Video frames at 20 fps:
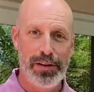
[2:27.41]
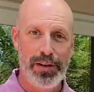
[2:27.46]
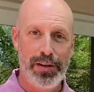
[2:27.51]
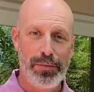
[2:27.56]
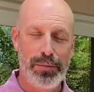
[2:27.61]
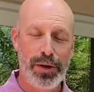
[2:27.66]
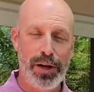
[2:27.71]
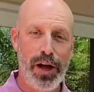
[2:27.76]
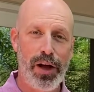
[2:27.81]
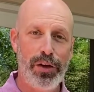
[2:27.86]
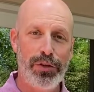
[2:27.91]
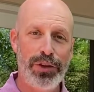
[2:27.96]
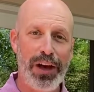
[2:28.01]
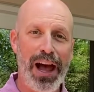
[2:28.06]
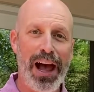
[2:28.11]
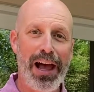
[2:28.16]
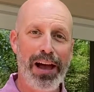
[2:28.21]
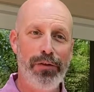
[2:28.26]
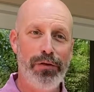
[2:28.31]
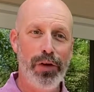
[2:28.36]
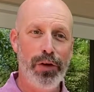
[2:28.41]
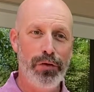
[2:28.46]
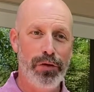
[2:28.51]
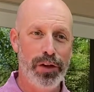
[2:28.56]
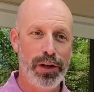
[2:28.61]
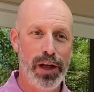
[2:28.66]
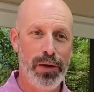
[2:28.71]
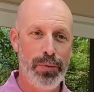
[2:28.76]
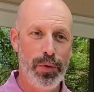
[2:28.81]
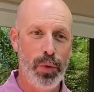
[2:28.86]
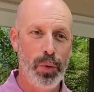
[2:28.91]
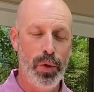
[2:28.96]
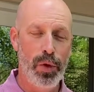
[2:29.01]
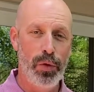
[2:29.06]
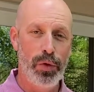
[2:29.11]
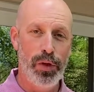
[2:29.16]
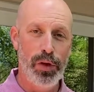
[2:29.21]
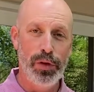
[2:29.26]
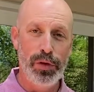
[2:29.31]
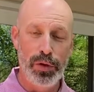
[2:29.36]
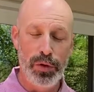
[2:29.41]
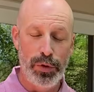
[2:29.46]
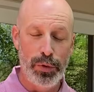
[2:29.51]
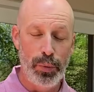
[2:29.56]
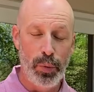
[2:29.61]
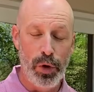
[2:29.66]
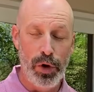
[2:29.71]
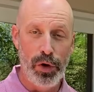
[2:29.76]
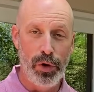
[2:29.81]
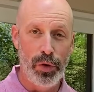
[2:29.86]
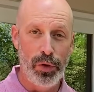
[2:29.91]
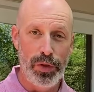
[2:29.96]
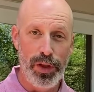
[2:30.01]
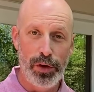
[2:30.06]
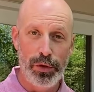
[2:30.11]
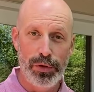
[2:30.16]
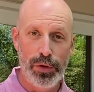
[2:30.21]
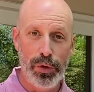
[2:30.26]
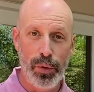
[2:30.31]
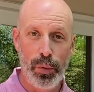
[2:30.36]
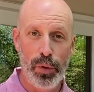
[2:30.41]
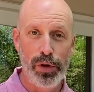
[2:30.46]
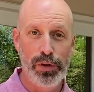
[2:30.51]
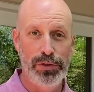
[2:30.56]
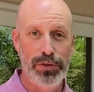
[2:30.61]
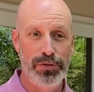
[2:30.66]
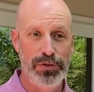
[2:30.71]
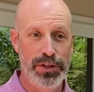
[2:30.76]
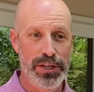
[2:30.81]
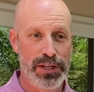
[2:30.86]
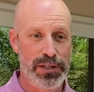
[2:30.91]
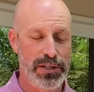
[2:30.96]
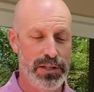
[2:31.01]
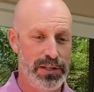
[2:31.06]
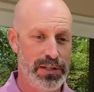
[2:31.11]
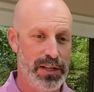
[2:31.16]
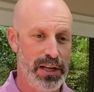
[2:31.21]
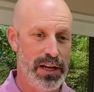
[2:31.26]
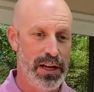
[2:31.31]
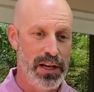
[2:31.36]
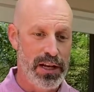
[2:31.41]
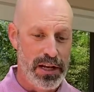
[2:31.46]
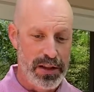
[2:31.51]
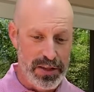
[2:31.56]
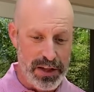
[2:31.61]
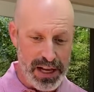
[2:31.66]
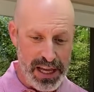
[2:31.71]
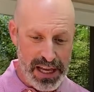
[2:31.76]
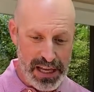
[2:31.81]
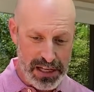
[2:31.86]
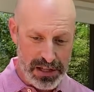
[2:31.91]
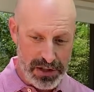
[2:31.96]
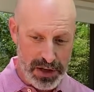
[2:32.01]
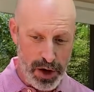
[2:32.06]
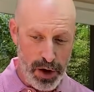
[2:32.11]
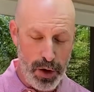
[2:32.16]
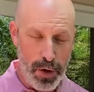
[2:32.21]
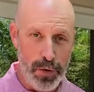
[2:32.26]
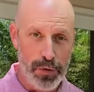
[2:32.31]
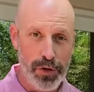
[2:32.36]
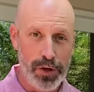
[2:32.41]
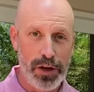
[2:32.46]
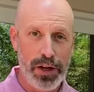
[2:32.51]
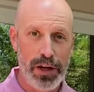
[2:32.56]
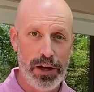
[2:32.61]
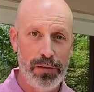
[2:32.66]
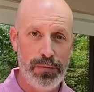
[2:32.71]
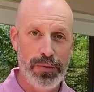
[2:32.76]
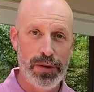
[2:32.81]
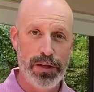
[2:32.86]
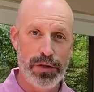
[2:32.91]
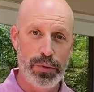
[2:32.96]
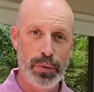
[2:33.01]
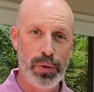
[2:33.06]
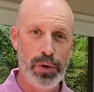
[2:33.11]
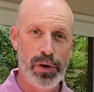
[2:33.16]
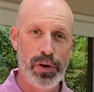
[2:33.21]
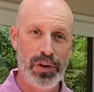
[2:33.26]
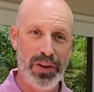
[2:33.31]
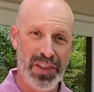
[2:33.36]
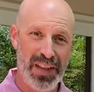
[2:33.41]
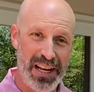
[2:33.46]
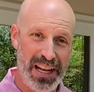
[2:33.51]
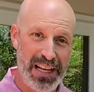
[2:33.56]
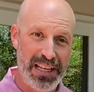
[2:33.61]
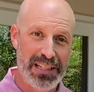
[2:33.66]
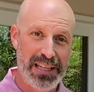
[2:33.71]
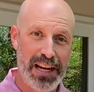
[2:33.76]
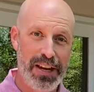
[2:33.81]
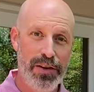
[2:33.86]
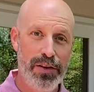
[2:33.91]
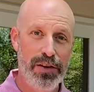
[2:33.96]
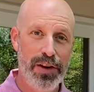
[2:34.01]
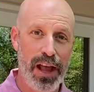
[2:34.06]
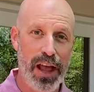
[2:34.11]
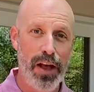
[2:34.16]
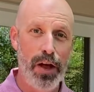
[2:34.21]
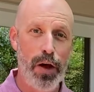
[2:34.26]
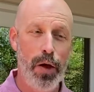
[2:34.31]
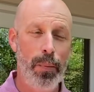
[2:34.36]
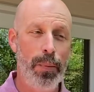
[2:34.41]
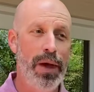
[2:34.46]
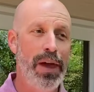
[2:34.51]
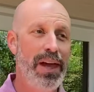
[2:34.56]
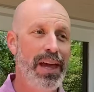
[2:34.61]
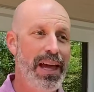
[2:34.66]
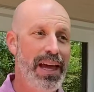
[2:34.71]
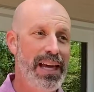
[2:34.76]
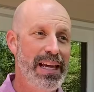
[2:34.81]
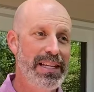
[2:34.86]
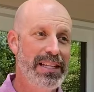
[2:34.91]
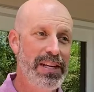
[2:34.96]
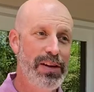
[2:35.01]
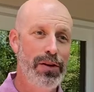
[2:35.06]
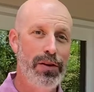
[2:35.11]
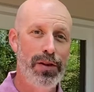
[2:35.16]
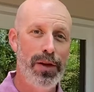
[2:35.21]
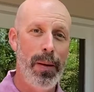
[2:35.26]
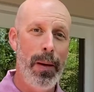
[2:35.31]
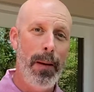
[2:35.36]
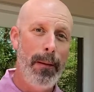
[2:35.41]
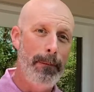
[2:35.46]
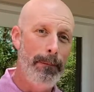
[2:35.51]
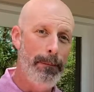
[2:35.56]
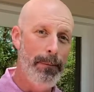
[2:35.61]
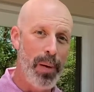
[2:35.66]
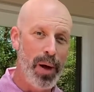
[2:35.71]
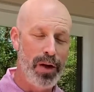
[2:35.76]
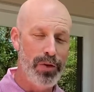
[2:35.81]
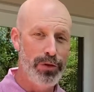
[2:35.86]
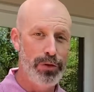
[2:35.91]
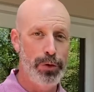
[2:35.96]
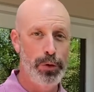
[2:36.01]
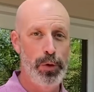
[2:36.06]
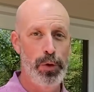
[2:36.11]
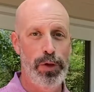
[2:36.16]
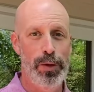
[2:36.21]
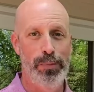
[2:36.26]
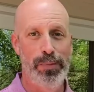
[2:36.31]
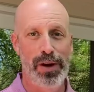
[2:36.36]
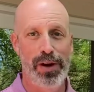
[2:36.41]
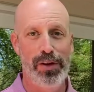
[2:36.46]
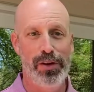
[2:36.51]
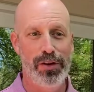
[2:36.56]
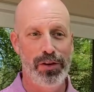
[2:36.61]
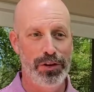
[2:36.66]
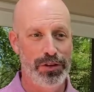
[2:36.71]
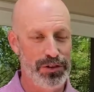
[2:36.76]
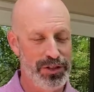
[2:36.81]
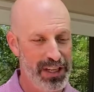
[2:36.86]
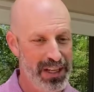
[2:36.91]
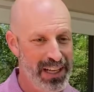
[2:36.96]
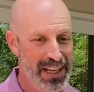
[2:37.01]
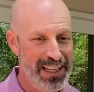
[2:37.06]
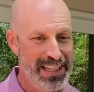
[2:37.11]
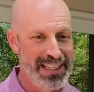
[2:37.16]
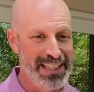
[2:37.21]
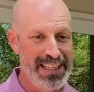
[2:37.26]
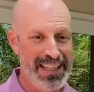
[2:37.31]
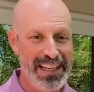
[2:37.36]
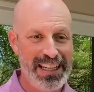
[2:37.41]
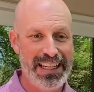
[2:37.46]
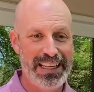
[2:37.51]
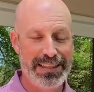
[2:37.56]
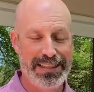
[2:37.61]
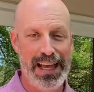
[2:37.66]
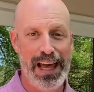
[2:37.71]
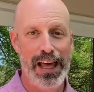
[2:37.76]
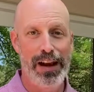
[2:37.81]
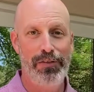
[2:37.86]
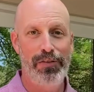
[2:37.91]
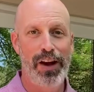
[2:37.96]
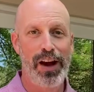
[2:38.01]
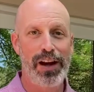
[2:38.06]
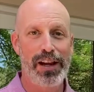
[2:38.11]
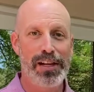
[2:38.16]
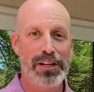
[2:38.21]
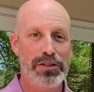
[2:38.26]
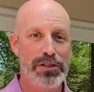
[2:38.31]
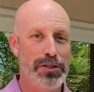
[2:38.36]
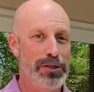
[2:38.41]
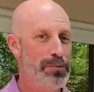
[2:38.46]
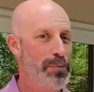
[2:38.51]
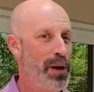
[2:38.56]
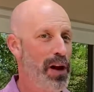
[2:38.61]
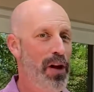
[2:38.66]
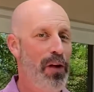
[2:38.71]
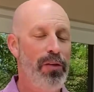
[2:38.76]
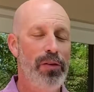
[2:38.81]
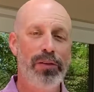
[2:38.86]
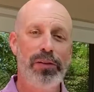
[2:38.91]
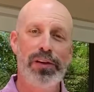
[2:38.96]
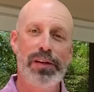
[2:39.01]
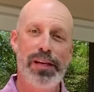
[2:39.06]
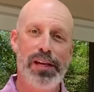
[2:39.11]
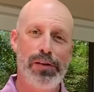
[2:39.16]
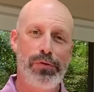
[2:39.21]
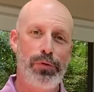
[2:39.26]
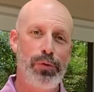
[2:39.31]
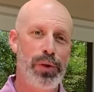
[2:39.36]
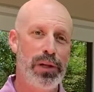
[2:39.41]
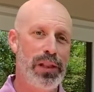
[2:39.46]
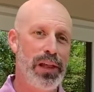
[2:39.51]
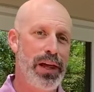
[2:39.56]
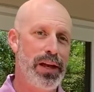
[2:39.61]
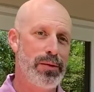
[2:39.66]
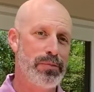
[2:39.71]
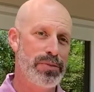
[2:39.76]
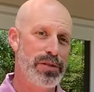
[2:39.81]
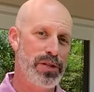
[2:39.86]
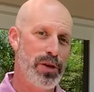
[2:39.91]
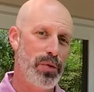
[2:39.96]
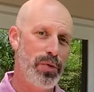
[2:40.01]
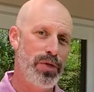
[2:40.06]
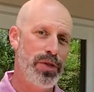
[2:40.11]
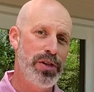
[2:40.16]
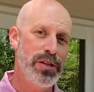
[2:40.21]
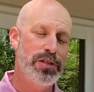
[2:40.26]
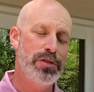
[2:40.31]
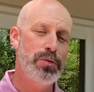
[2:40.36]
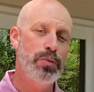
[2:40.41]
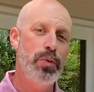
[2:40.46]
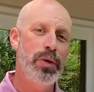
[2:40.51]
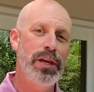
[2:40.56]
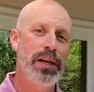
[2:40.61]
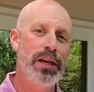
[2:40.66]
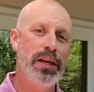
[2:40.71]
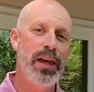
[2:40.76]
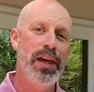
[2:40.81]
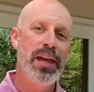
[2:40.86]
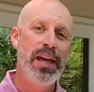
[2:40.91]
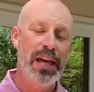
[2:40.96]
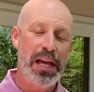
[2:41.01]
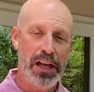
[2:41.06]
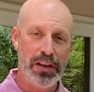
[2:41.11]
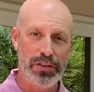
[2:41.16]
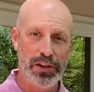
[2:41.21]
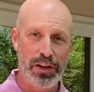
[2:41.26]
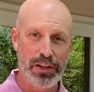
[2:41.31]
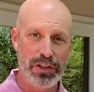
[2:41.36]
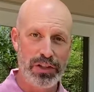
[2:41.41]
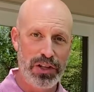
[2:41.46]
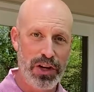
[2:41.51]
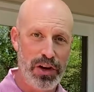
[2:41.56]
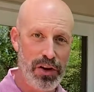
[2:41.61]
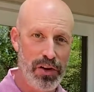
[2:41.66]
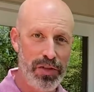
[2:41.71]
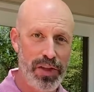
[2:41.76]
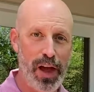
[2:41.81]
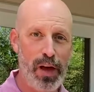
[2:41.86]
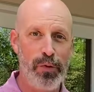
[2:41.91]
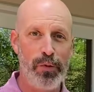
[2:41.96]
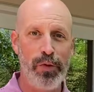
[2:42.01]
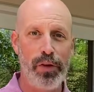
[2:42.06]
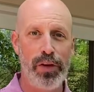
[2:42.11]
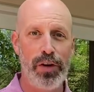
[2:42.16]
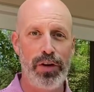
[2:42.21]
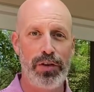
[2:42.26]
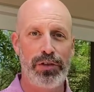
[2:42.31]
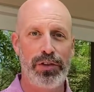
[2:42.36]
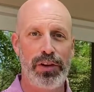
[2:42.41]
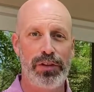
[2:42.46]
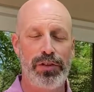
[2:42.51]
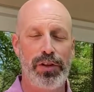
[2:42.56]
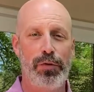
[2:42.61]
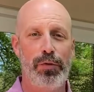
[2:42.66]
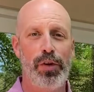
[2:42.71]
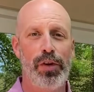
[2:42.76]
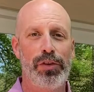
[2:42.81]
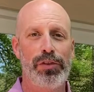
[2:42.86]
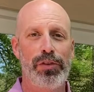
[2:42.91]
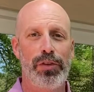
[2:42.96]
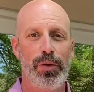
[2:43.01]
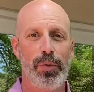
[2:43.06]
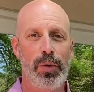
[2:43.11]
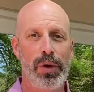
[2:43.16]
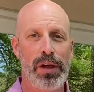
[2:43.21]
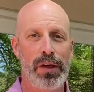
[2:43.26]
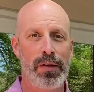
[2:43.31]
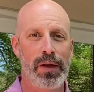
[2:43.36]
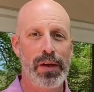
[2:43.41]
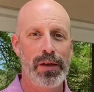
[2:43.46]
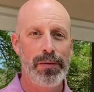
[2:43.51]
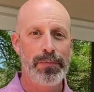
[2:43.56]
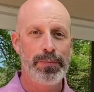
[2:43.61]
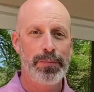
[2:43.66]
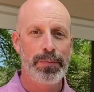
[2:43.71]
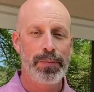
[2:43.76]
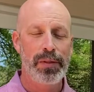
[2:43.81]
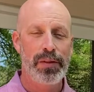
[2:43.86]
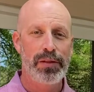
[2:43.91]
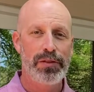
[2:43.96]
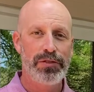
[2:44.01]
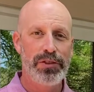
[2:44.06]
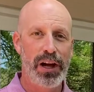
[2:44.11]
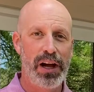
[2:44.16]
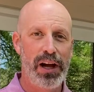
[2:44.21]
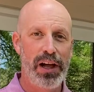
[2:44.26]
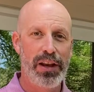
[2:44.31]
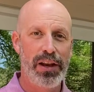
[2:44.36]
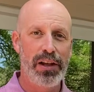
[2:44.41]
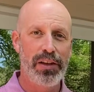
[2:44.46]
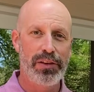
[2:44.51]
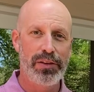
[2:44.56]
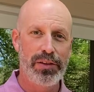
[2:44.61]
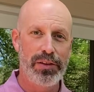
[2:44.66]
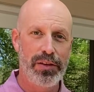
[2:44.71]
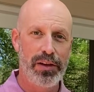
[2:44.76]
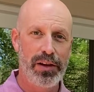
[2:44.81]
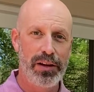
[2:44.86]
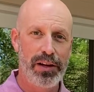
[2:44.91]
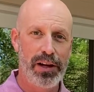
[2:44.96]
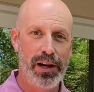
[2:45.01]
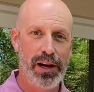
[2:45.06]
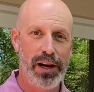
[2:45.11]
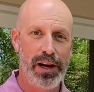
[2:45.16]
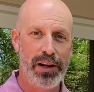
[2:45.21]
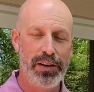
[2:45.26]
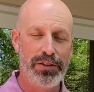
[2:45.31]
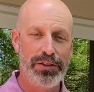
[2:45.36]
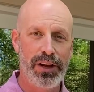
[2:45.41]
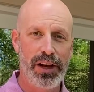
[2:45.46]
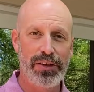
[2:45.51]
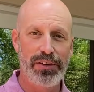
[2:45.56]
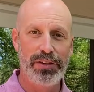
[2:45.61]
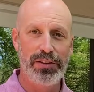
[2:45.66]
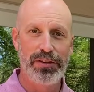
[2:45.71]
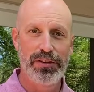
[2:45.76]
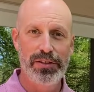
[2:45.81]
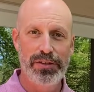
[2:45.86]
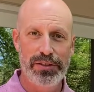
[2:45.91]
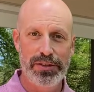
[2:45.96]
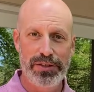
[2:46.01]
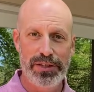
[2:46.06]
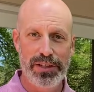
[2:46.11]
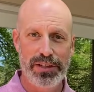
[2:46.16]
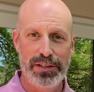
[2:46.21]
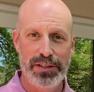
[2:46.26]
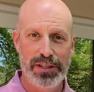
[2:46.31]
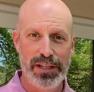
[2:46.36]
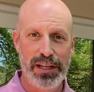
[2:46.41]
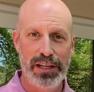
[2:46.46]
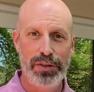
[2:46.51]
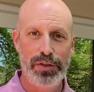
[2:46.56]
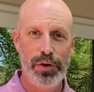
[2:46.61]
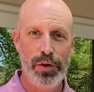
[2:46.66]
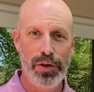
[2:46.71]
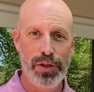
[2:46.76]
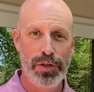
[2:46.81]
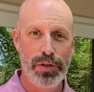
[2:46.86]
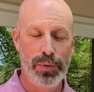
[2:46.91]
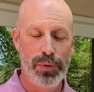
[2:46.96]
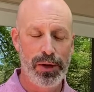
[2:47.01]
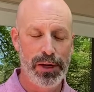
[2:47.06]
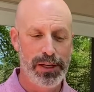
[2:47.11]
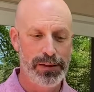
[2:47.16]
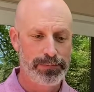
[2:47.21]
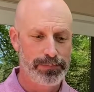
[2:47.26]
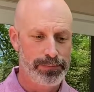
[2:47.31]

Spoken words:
because I have overcome the world. Those are the words of Jesus, that He has overcome this world and that He's here to help. He's here to bust through the barriers, to dig us out of our issues, but only if we let Him. So this week, as I shared that verse as the verse of the week, John 16:33,